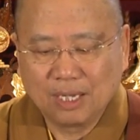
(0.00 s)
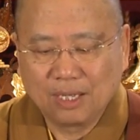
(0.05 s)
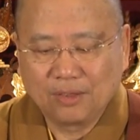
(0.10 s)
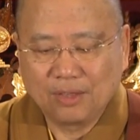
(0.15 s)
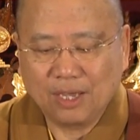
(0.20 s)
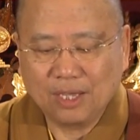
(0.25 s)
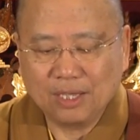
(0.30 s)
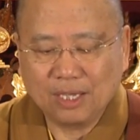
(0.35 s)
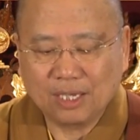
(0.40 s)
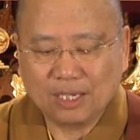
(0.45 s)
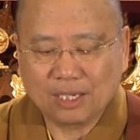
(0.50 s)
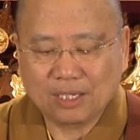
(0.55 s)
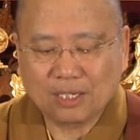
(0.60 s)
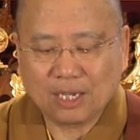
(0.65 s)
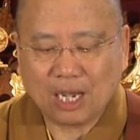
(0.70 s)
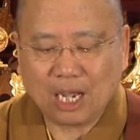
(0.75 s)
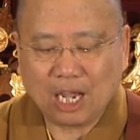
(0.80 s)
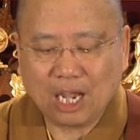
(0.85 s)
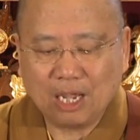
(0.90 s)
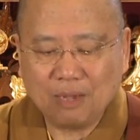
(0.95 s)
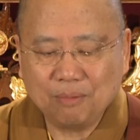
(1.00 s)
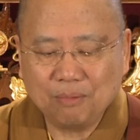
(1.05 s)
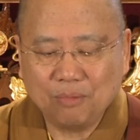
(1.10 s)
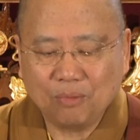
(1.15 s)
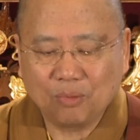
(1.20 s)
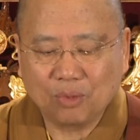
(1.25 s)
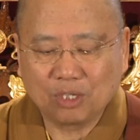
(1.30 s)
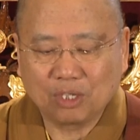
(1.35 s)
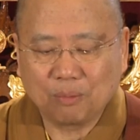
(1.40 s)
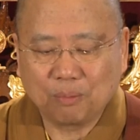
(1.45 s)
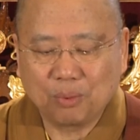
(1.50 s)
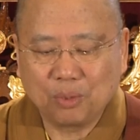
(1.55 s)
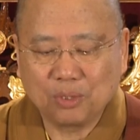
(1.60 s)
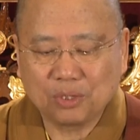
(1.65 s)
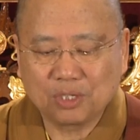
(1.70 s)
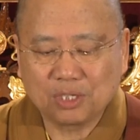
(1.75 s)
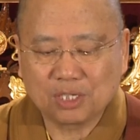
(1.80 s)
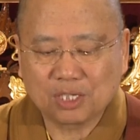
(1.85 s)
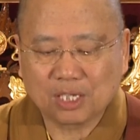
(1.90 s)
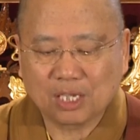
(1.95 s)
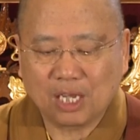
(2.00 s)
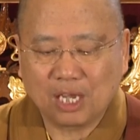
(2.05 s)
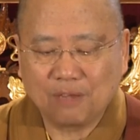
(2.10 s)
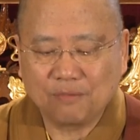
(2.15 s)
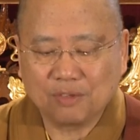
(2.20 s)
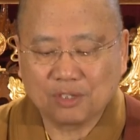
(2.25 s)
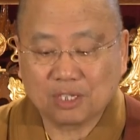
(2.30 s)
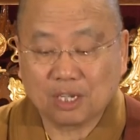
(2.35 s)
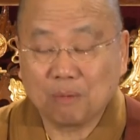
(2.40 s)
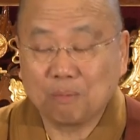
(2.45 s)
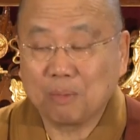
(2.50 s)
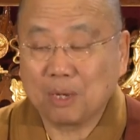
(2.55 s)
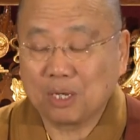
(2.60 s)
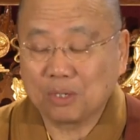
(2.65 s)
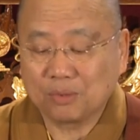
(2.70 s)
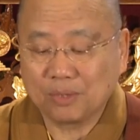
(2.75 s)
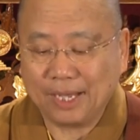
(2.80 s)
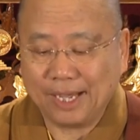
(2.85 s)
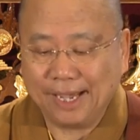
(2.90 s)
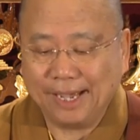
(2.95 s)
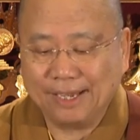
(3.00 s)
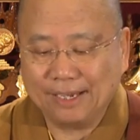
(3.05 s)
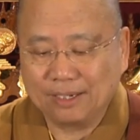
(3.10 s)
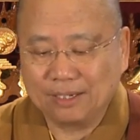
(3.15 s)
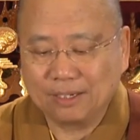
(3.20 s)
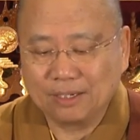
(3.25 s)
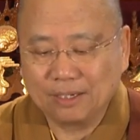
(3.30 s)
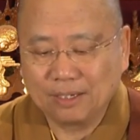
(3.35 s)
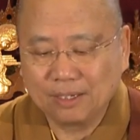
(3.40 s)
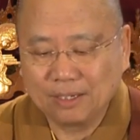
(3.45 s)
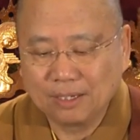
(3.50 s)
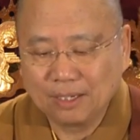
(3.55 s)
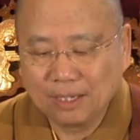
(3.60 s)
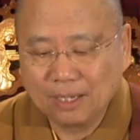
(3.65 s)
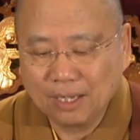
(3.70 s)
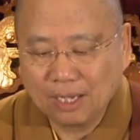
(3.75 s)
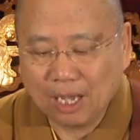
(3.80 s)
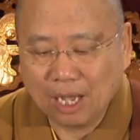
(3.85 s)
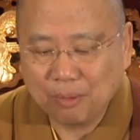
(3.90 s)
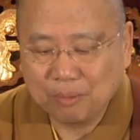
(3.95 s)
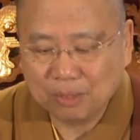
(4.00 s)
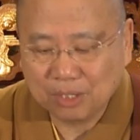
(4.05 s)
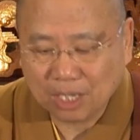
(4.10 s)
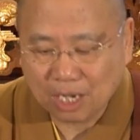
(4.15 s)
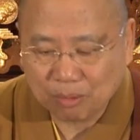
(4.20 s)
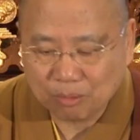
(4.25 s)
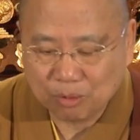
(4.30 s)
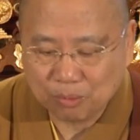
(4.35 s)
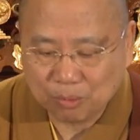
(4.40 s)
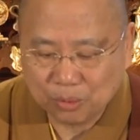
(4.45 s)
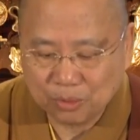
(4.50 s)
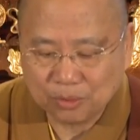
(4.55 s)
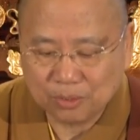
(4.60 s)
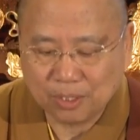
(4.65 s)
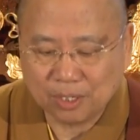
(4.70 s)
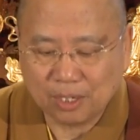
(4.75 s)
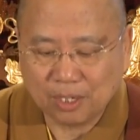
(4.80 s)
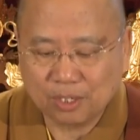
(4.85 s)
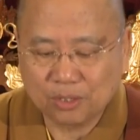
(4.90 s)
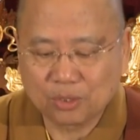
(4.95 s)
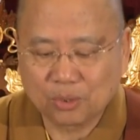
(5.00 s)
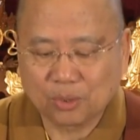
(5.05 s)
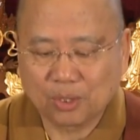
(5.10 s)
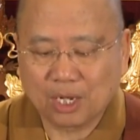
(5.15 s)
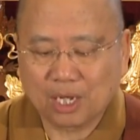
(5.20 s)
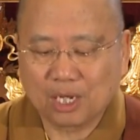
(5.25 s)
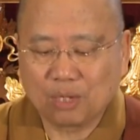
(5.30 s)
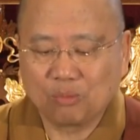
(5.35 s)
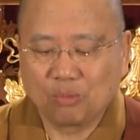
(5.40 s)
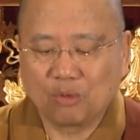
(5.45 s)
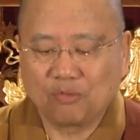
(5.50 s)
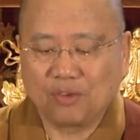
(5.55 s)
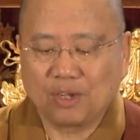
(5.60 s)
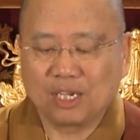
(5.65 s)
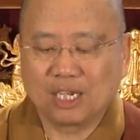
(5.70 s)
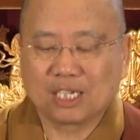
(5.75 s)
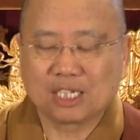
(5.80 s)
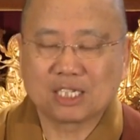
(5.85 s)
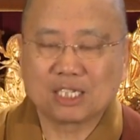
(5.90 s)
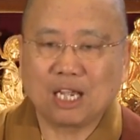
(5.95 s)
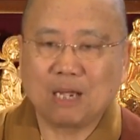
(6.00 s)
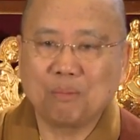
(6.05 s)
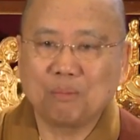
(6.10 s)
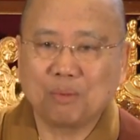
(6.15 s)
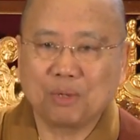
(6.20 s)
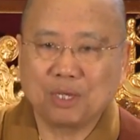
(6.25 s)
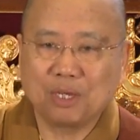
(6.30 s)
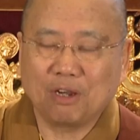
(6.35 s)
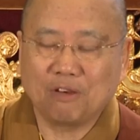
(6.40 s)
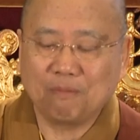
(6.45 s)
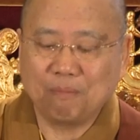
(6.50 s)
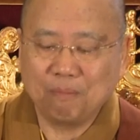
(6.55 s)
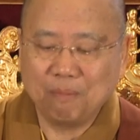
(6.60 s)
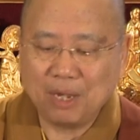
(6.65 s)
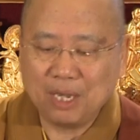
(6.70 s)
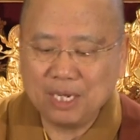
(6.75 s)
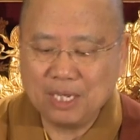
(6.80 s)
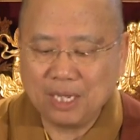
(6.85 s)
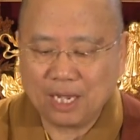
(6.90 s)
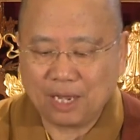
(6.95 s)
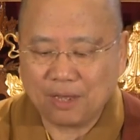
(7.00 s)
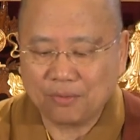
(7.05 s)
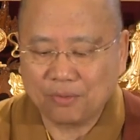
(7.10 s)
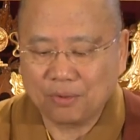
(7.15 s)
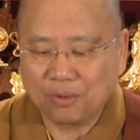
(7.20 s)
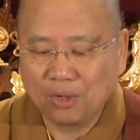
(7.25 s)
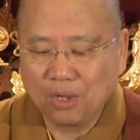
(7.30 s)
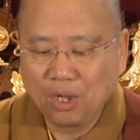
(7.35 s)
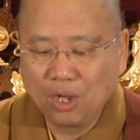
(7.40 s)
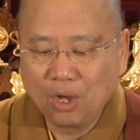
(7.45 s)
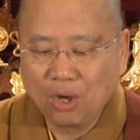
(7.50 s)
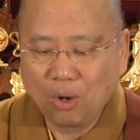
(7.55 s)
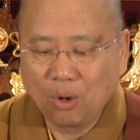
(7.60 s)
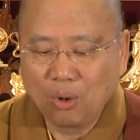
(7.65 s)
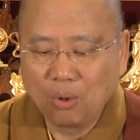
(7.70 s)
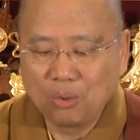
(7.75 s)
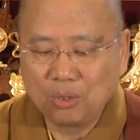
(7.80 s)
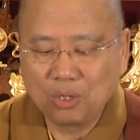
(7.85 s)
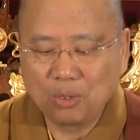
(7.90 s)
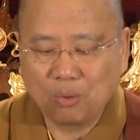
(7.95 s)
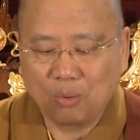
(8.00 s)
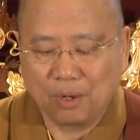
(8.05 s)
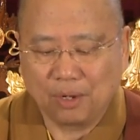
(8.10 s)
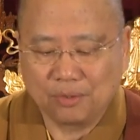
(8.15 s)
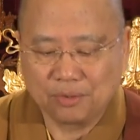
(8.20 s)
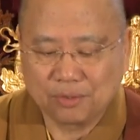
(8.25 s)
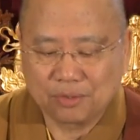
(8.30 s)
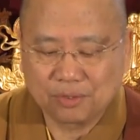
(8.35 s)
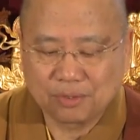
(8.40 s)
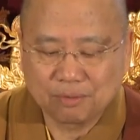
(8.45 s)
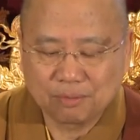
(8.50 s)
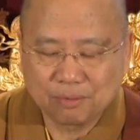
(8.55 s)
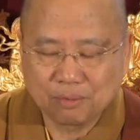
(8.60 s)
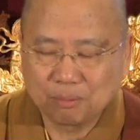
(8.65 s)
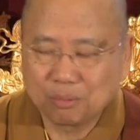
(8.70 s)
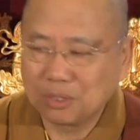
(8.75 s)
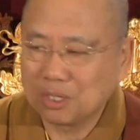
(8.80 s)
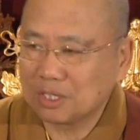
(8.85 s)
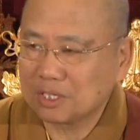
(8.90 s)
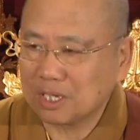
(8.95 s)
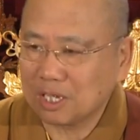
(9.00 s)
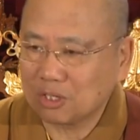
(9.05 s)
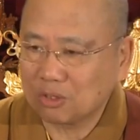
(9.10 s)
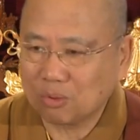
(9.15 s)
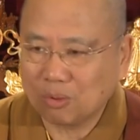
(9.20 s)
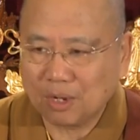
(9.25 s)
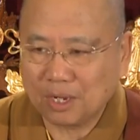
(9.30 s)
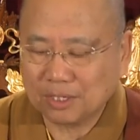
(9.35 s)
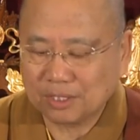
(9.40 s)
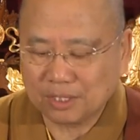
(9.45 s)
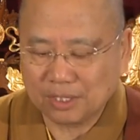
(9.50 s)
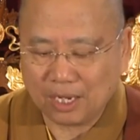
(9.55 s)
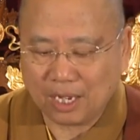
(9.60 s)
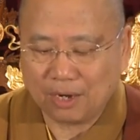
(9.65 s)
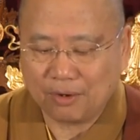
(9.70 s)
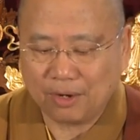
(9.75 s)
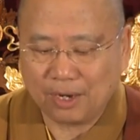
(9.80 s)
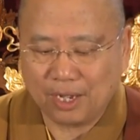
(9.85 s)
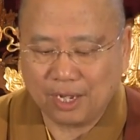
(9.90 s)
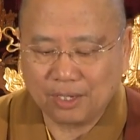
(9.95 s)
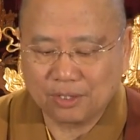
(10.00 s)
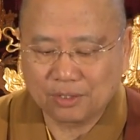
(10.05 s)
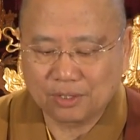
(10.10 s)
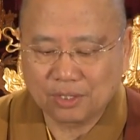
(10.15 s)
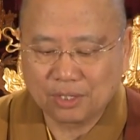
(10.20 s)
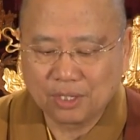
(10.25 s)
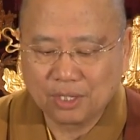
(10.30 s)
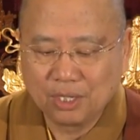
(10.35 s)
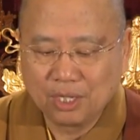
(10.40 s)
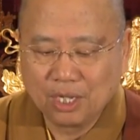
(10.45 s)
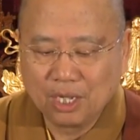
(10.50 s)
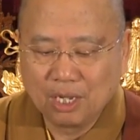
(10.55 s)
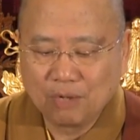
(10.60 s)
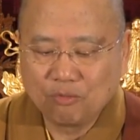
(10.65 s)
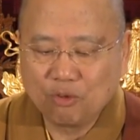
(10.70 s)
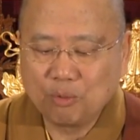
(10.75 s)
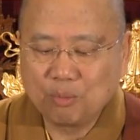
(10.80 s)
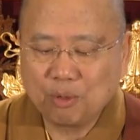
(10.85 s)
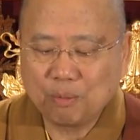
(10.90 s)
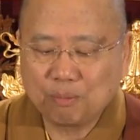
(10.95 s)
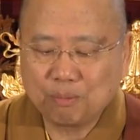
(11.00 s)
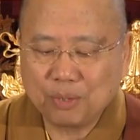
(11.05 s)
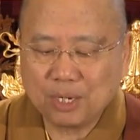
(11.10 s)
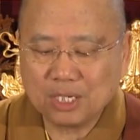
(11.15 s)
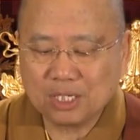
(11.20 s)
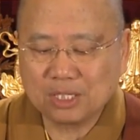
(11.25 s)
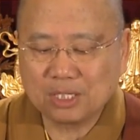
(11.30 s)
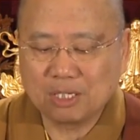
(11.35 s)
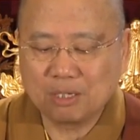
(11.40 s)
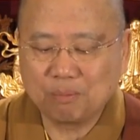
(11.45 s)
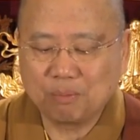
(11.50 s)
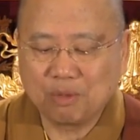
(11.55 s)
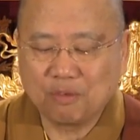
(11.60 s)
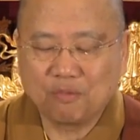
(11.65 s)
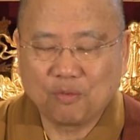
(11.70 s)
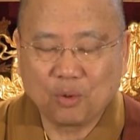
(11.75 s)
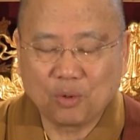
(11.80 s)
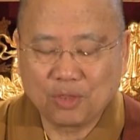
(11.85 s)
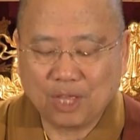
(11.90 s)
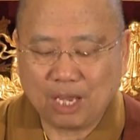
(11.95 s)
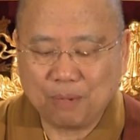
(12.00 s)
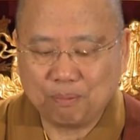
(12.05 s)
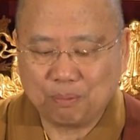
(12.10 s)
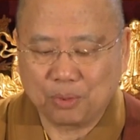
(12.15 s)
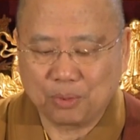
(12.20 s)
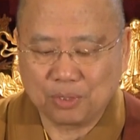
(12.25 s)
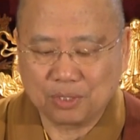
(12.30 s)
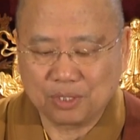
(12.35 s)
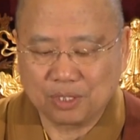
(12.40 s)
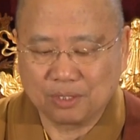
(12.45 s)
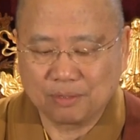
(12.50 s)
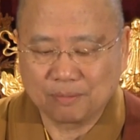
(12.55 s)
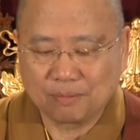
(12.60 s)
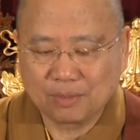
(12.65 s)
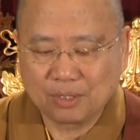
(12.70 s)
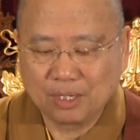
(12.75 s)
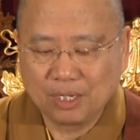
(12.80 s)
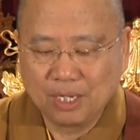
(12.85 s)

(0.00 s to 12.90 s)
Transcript: Then at the time when the person's life is about to end, Amitabha Buddha, together with an assembly of many other holy ones, bodhisattvas and arahats, will be present before that person.